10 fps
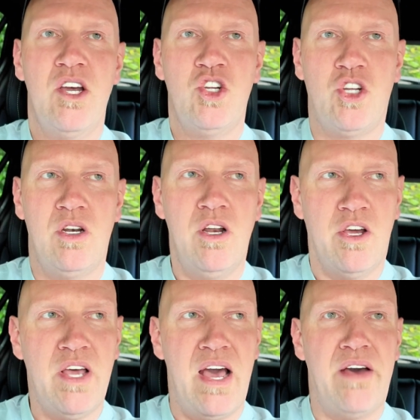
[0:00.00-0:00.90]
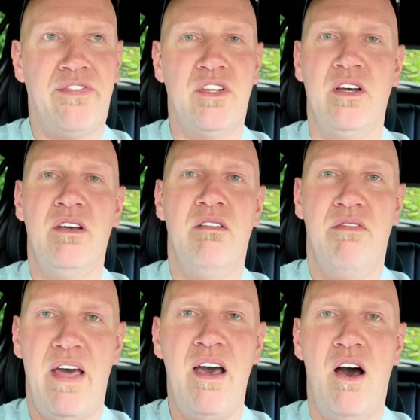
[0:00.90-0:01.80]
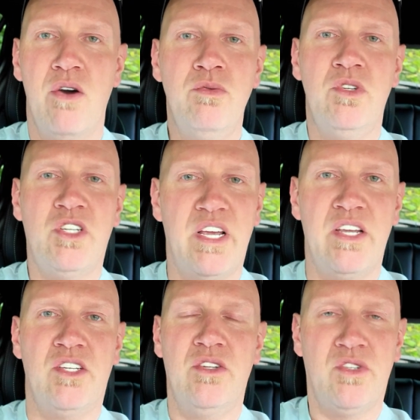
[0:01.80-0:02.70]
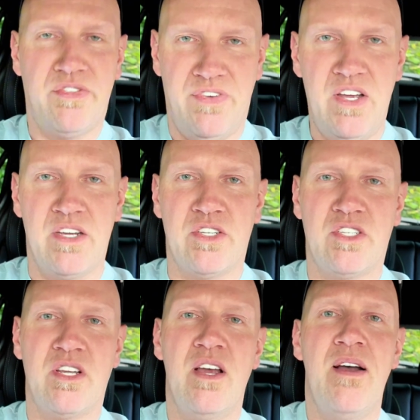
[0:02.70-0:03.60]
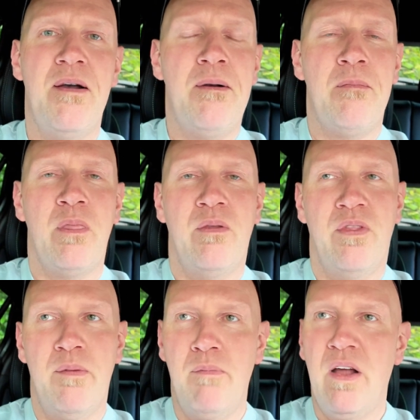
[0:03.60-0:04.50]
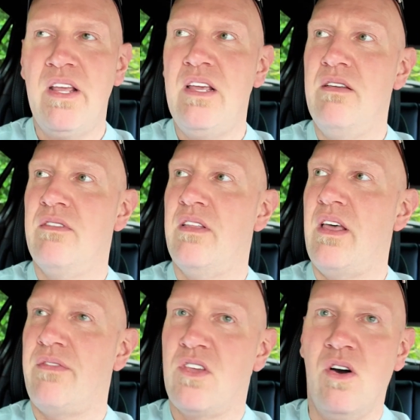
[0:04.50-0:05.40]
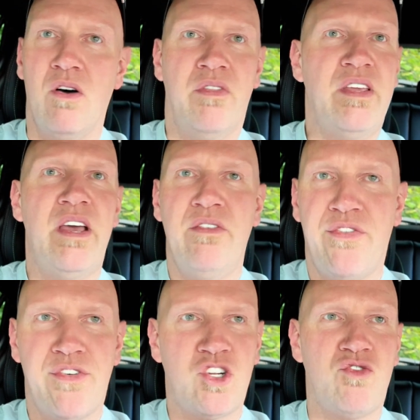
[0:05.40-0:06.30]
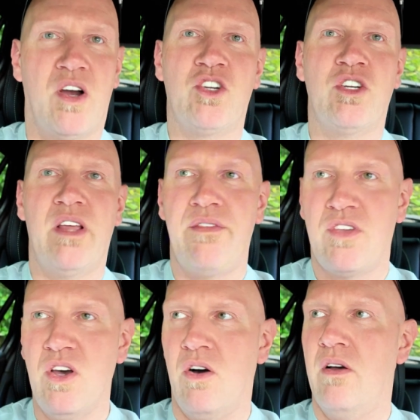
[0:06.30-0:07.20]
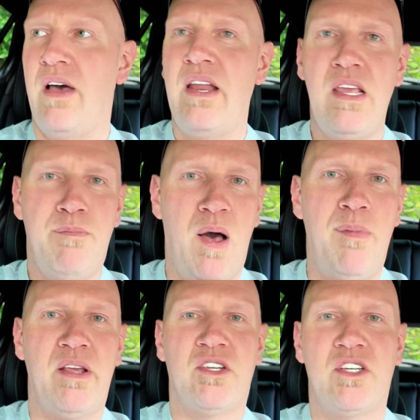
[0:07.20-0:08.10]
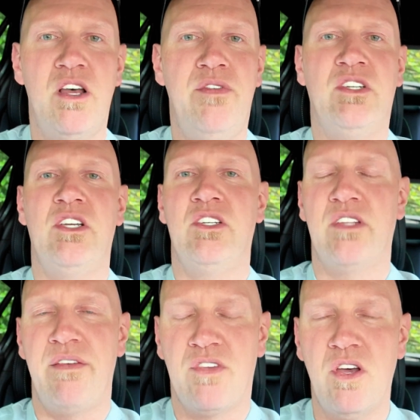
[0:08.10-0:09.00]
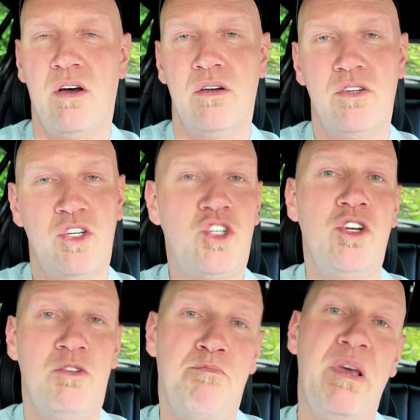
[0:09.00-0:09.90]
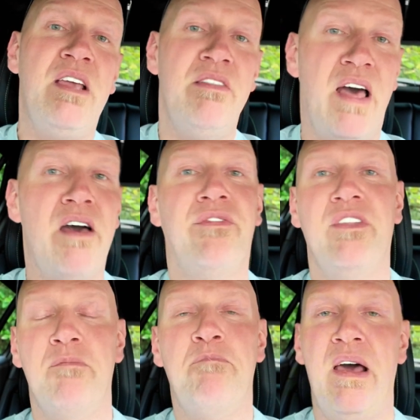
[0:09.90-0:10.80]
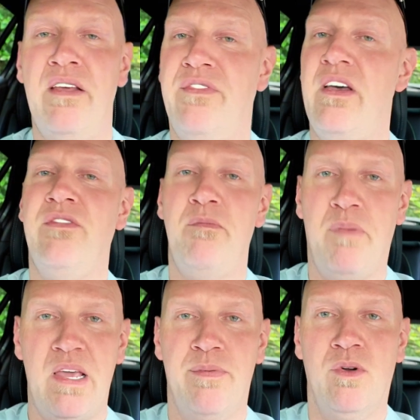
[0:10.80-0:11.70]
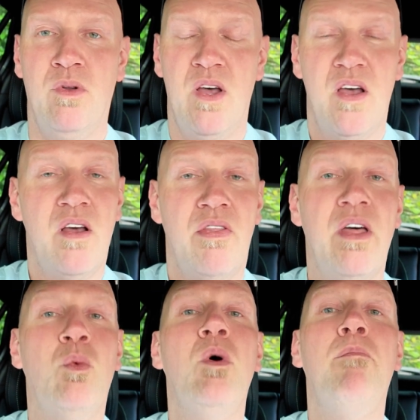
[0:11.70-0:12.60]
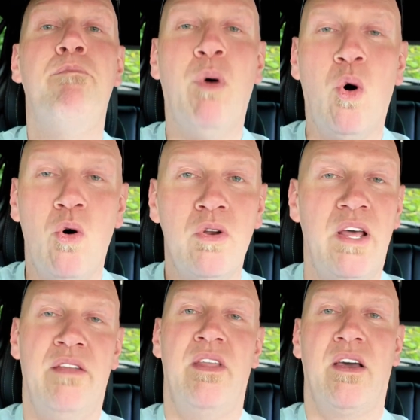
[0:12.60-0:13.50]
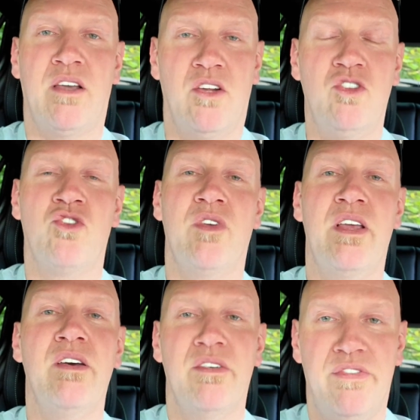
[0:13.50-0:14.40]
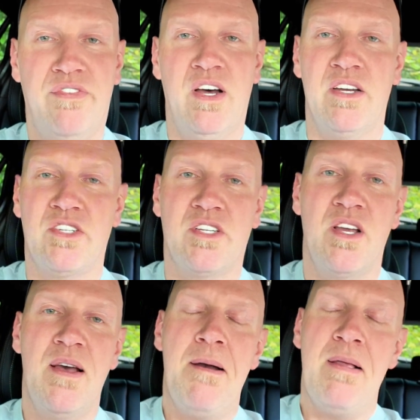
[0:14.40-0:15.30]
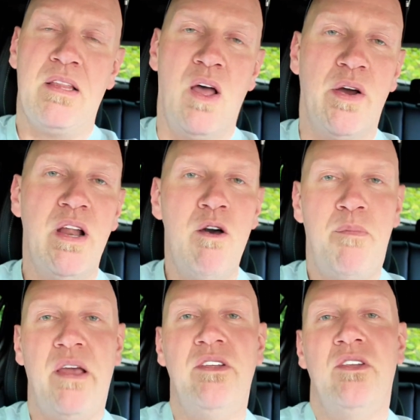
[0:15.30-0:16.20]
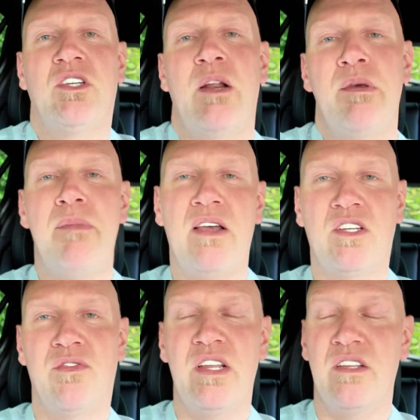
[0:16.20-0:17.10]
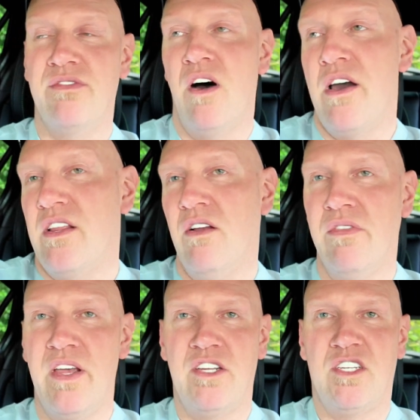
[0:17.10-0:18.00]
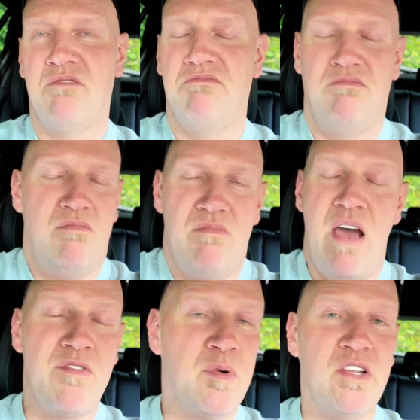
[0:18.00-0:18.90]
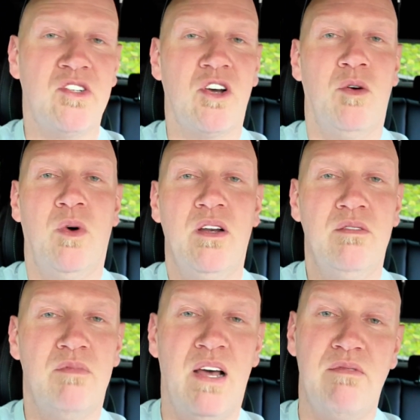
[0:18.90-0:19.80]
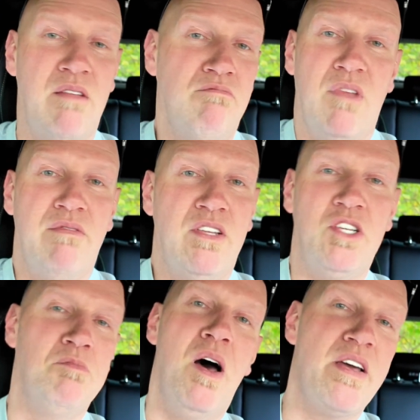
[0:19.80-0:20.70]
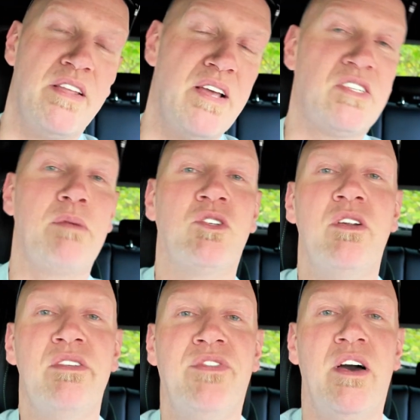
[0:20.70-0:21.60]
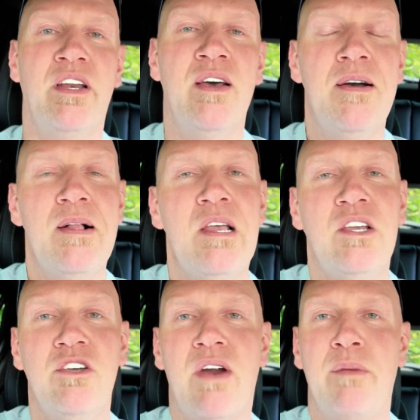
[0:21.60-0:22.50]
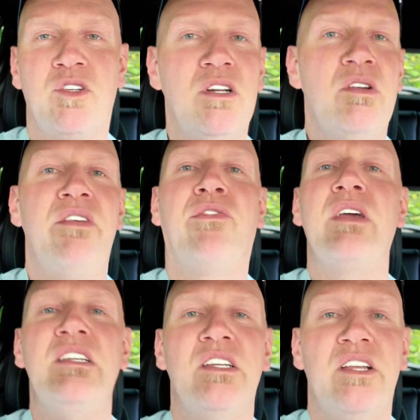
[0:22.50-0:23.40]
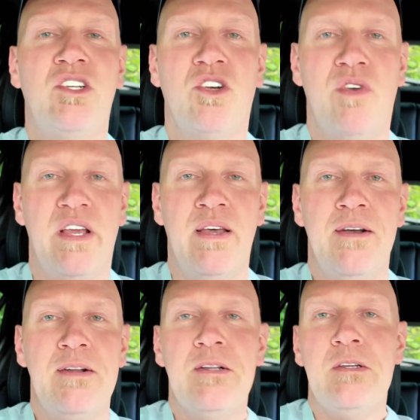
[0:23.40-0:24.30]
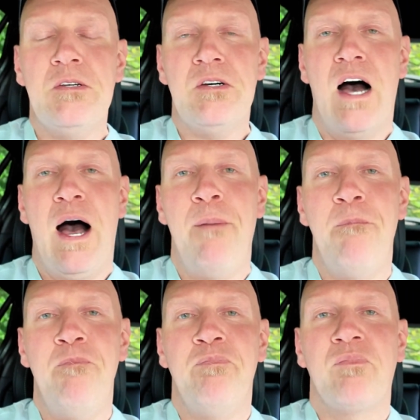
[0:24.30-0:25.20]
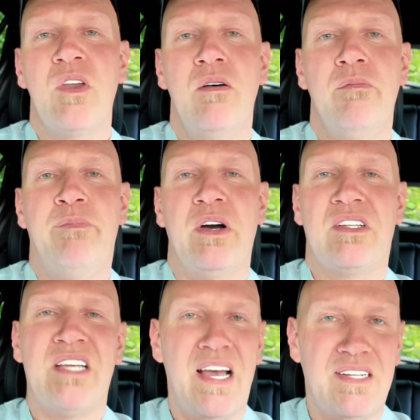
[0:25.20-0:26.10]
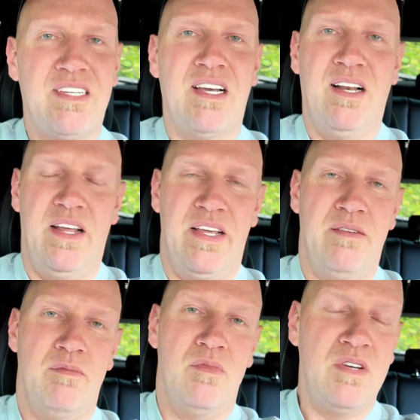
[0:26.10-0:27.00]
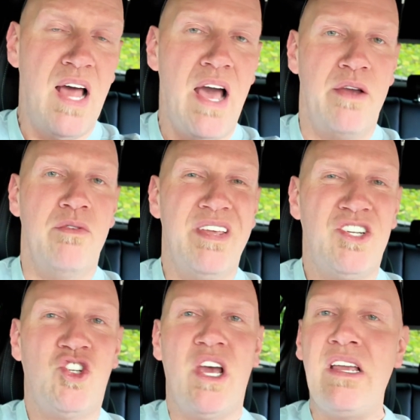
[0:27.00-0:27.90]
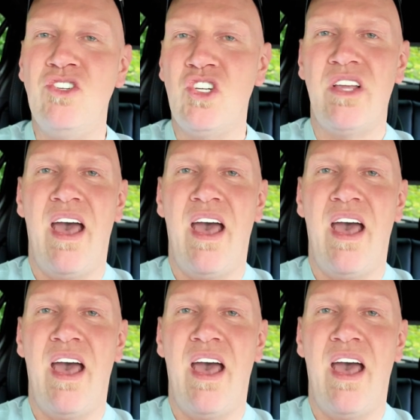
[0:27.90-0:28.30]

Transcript: should look after their own citizens first. The money that they've got, the infrastructure they've got, any public services they've got should be there for the benefit of the people that were born in that country first. Now, I know opinion's going to be massively divided on this. Everybody's got one, and this is mine, and that's absolutely fine. You're absolutely free to disagree. But tactically, Now, this changes